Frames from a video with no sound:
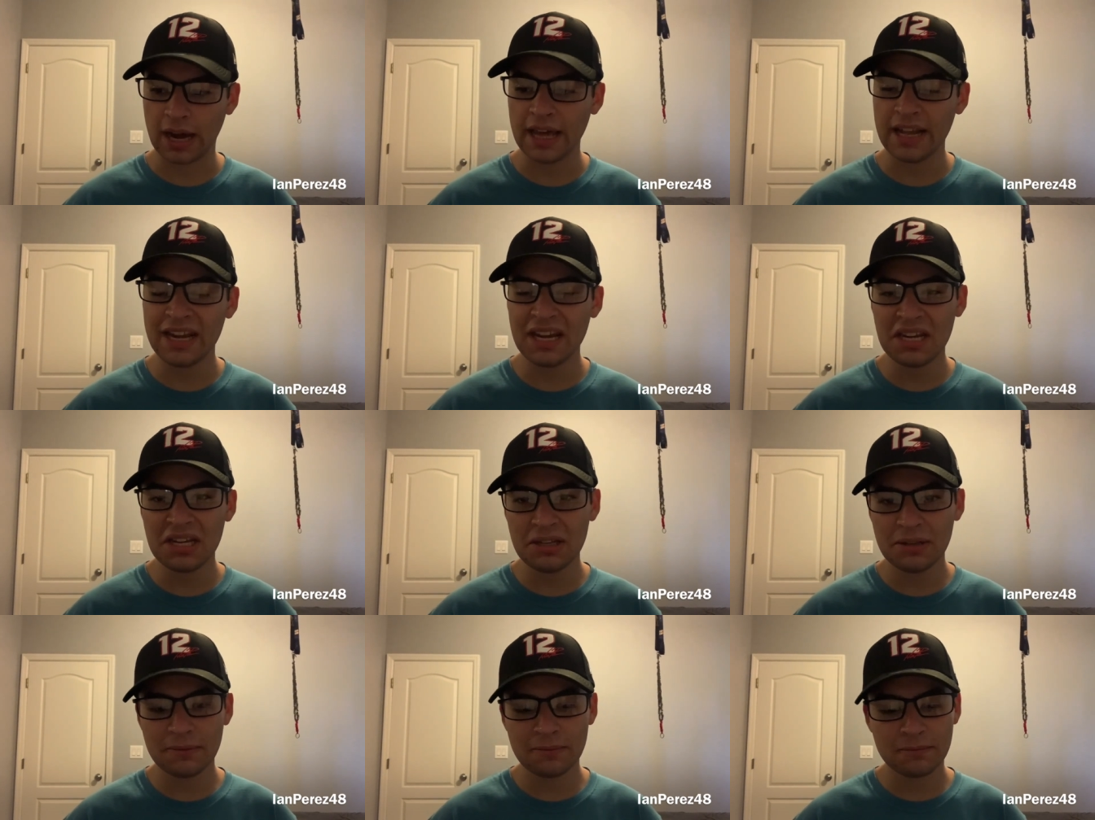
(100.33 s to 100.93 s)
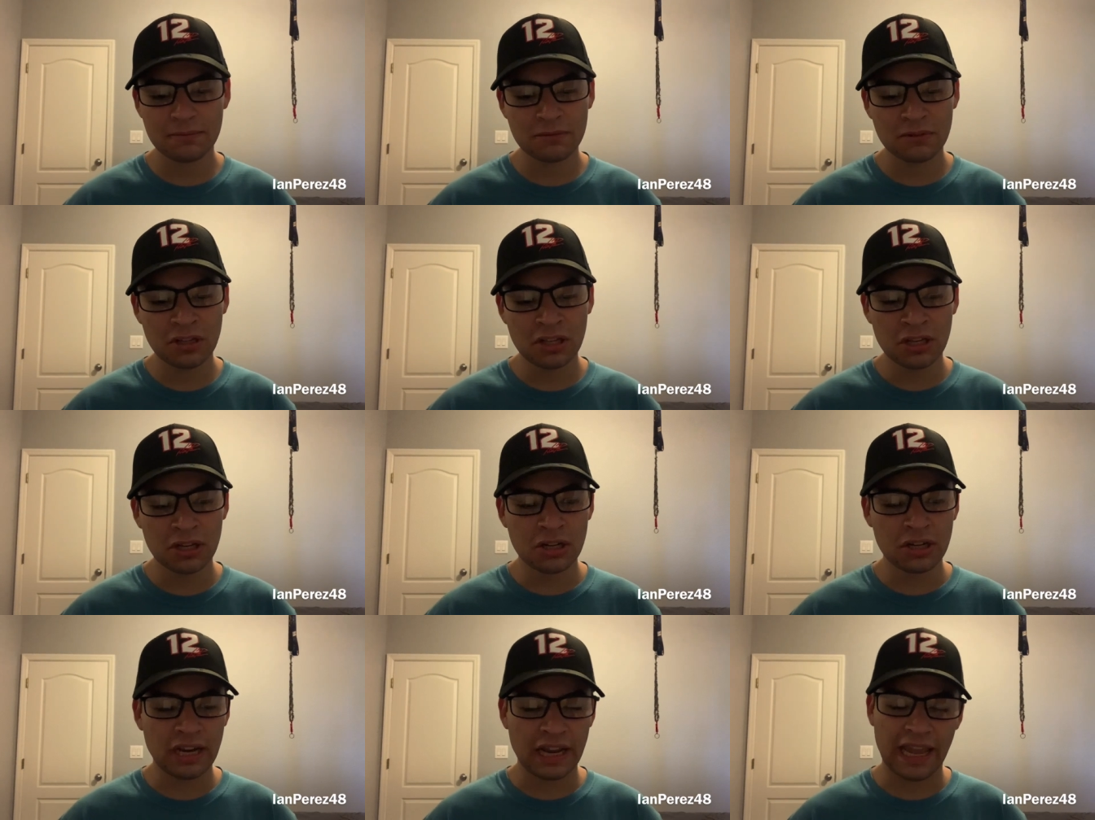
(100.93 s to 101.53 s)
I didn't
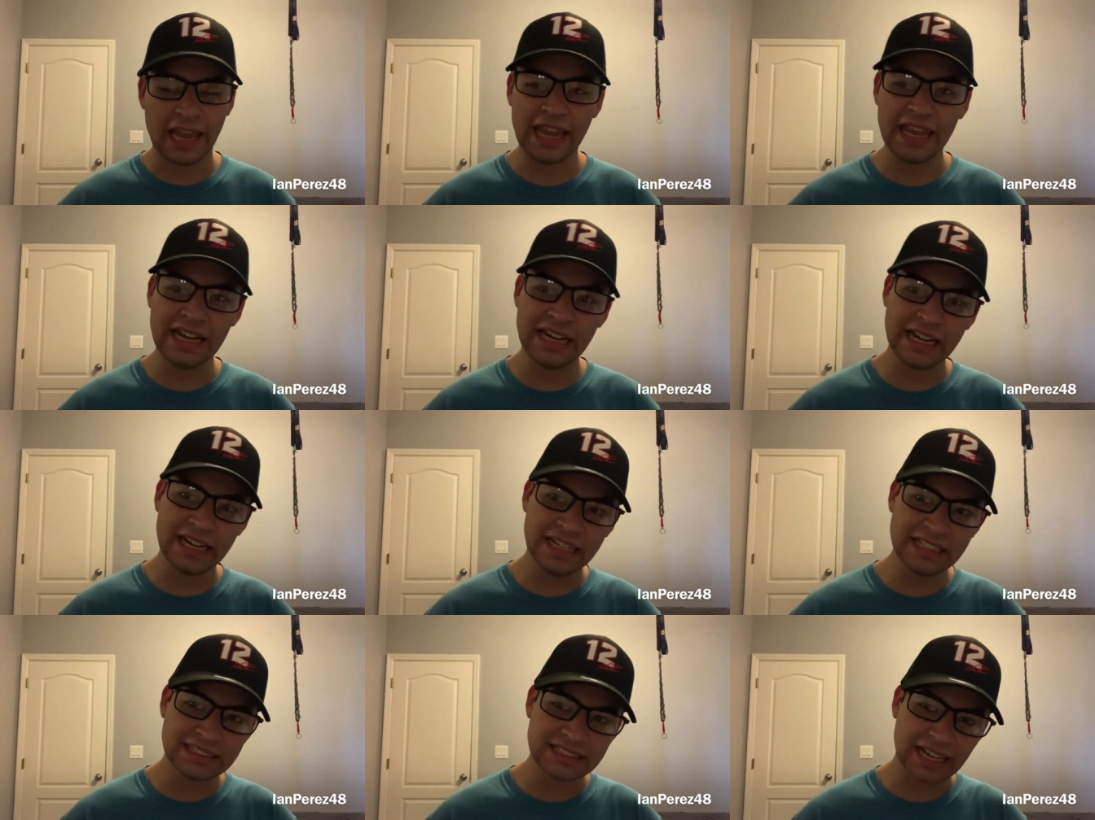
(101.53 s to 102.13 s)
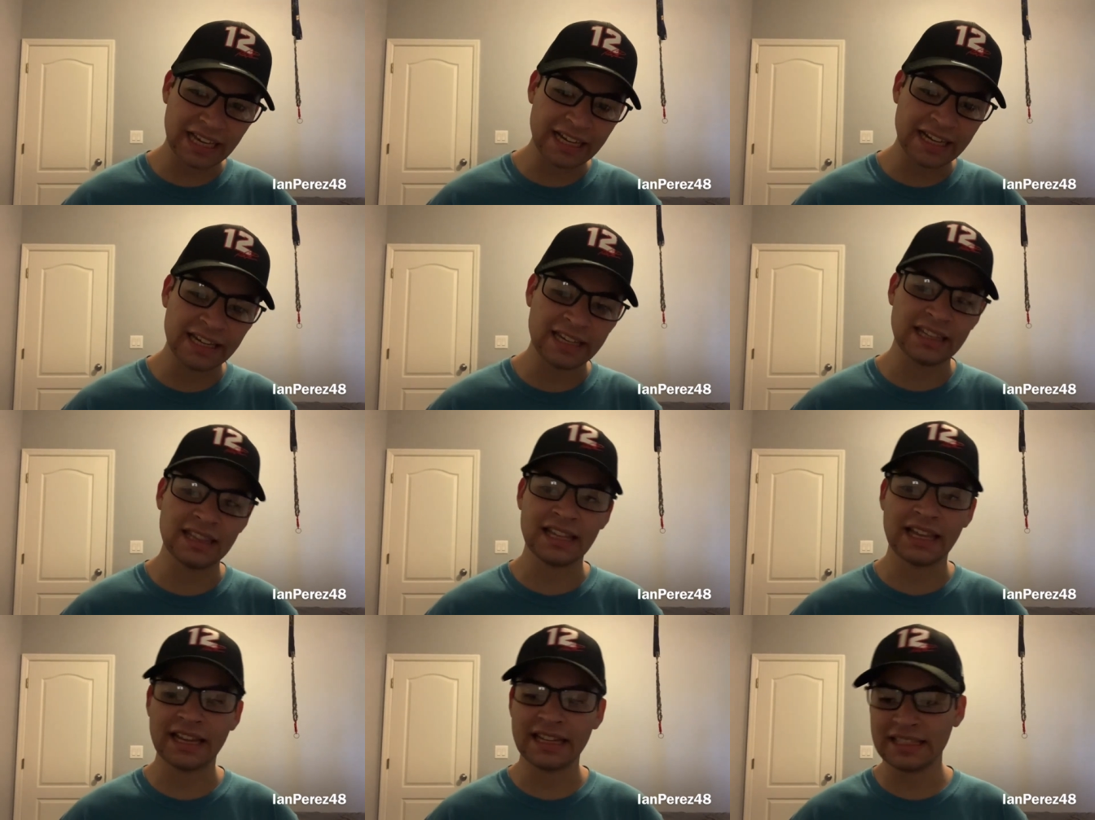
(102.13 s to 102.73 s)
hate it, I
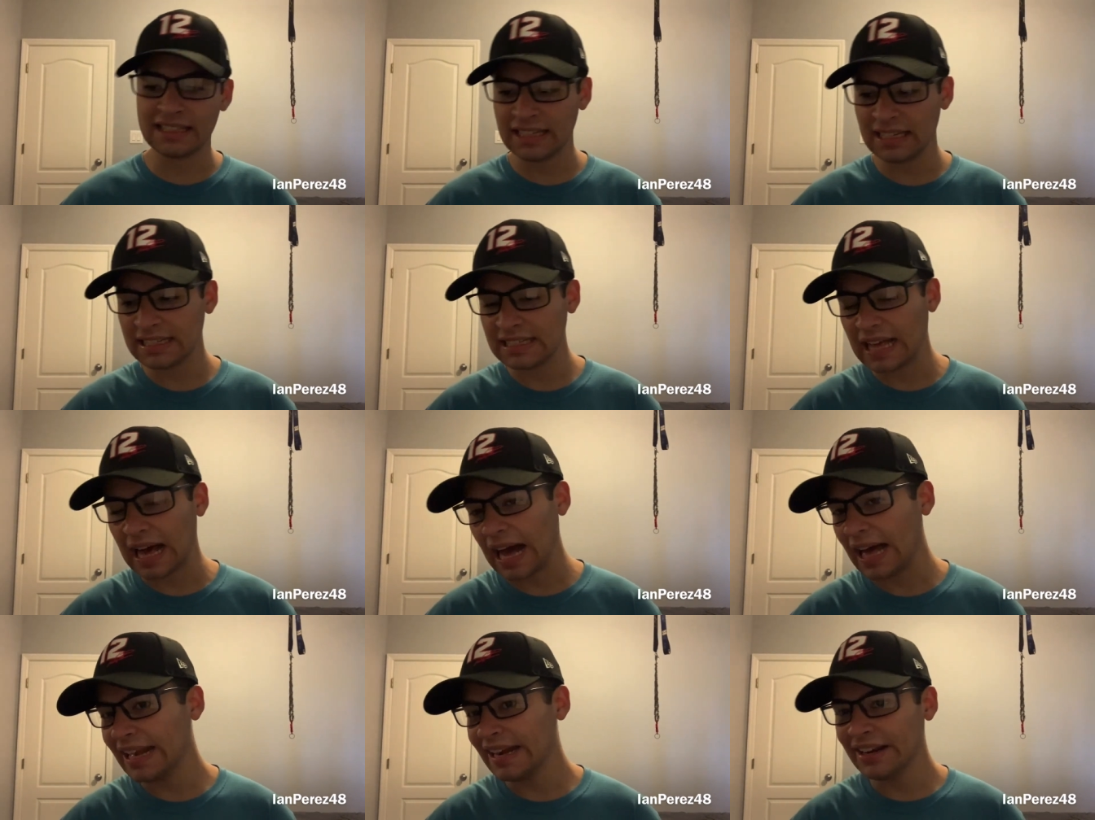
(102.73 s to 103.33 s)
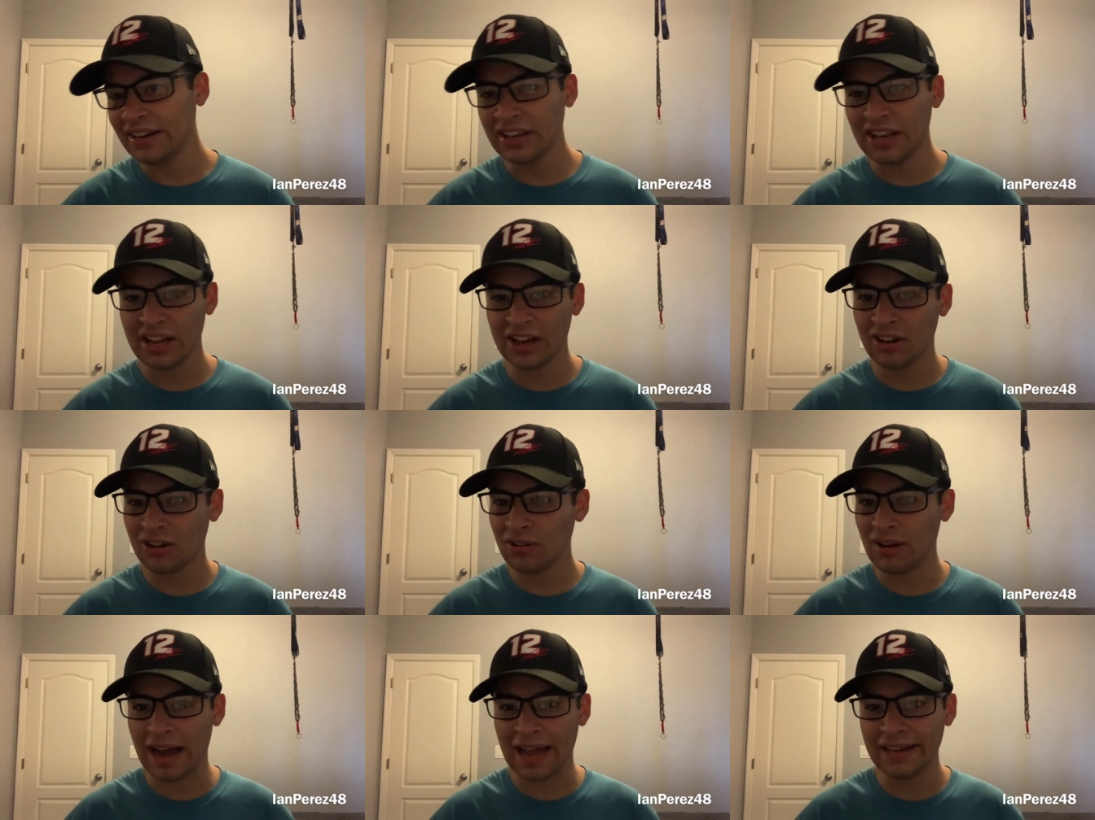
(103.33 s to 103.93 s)
didn't like it, I didn't
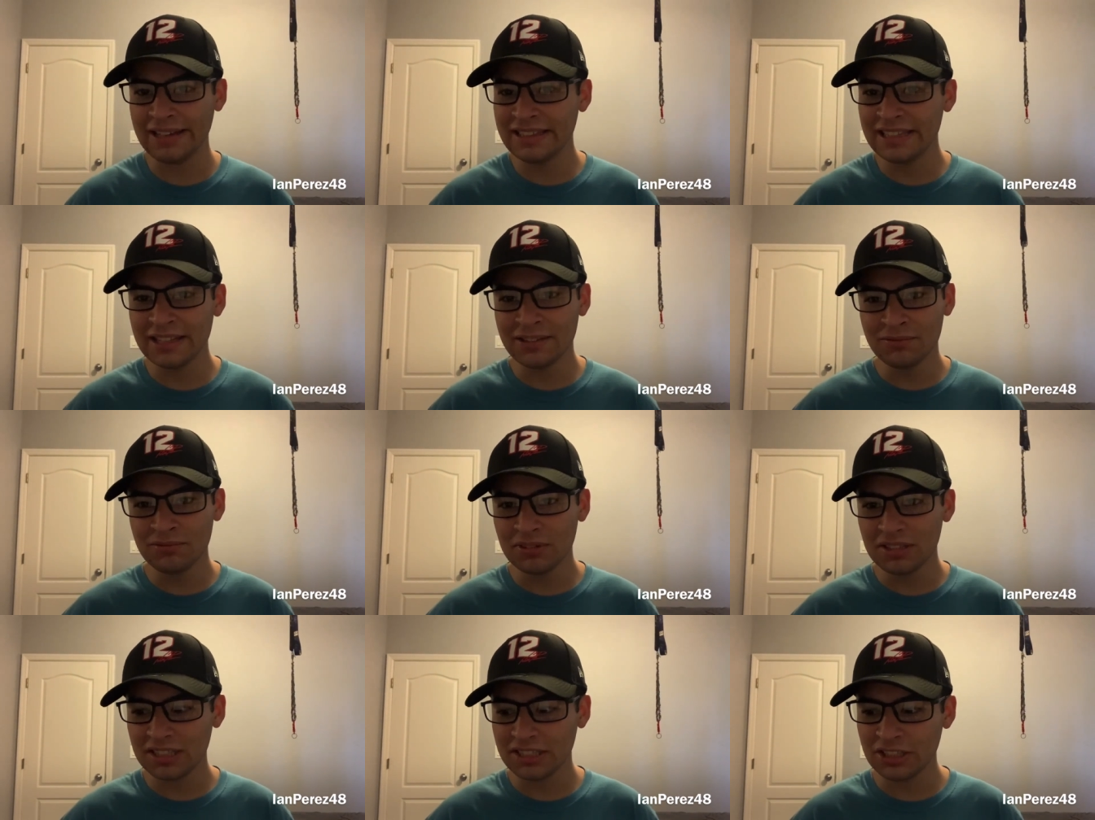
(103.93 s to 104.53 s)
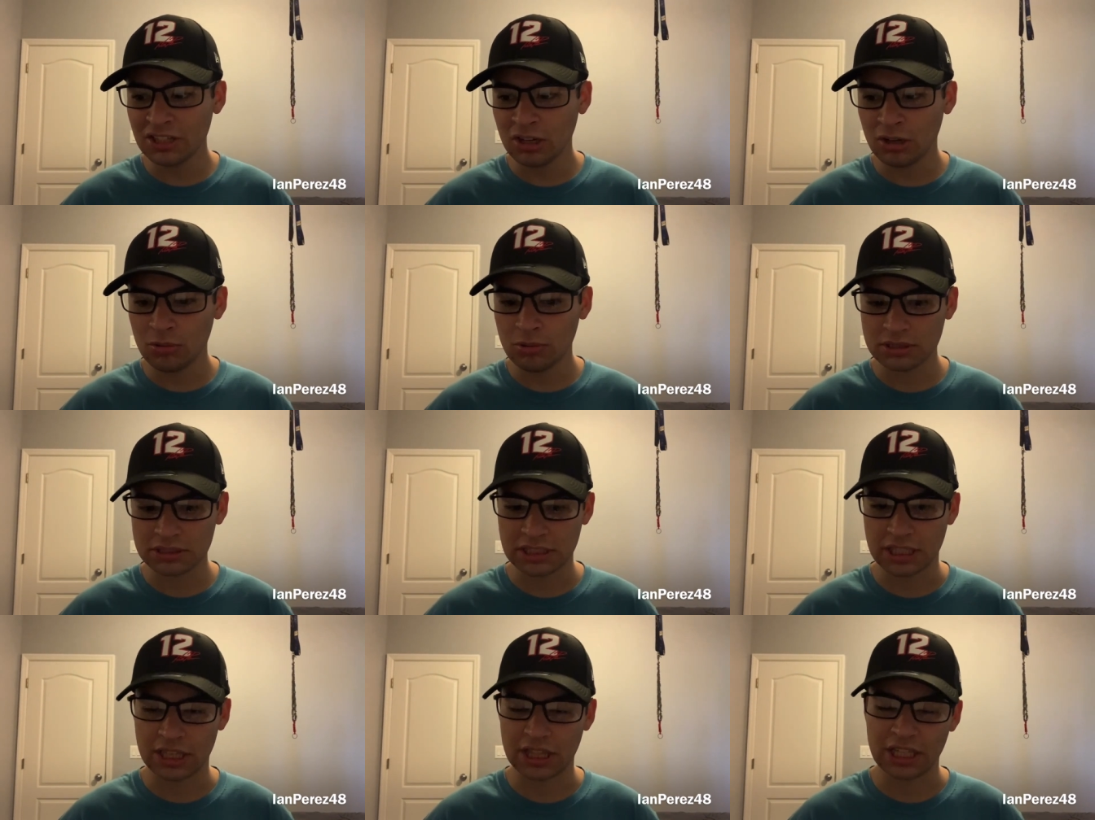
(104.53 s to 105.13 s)
know, I didn't really know
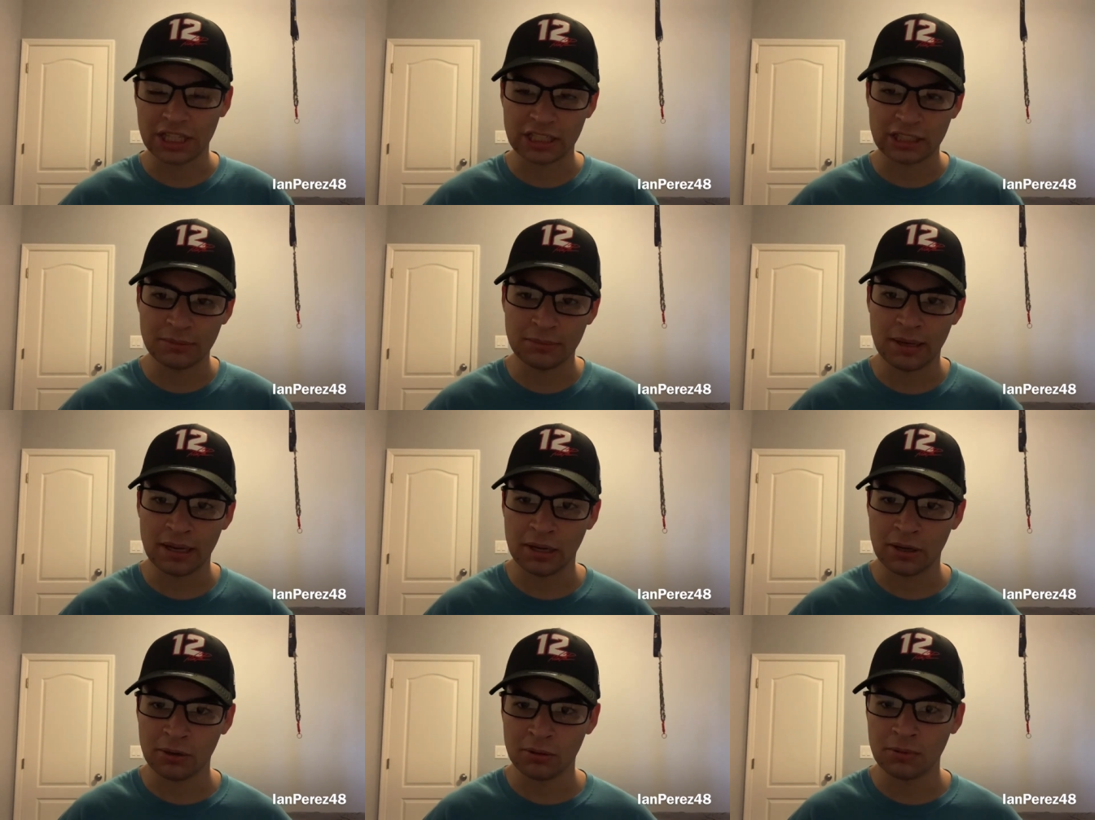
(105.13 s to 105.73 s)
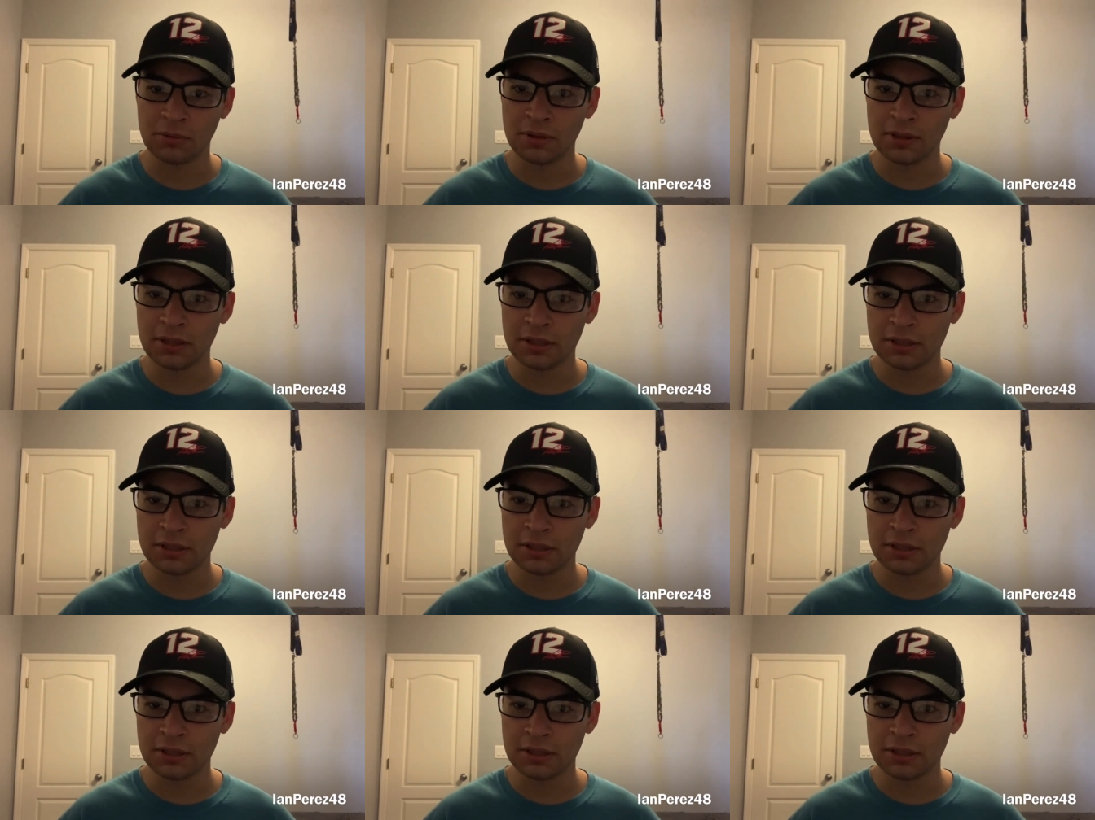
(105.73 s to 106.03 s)
what to think about